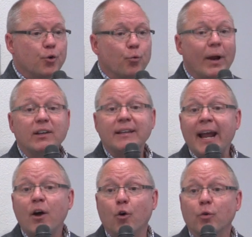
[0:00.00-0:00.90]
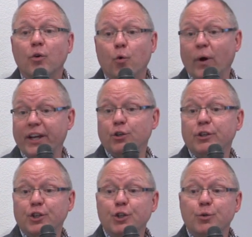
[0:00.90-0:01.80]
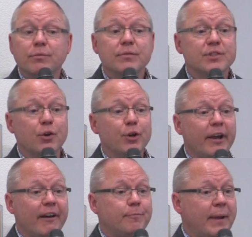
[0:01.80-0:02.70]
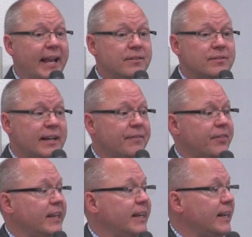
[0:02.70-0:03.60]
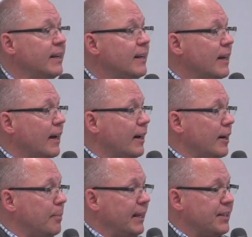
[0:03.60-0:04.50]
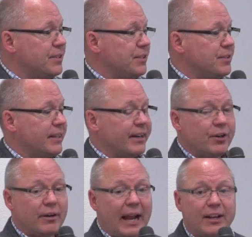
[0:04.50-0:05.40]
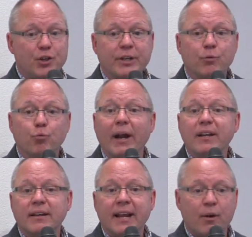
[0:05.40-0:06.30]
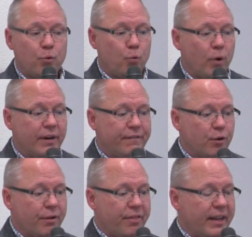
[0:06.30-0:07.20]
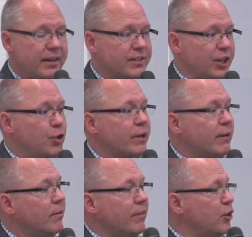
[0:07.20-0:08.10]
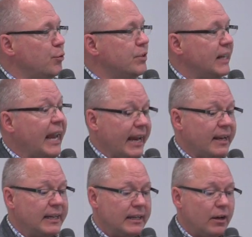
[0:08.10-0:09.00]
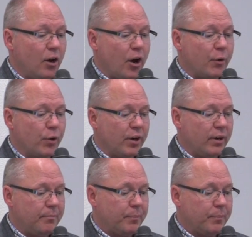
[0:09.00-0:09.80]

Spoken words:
Write down what you'll do. So you have pens at the places there, and you can write down one of your things that you can do today onward,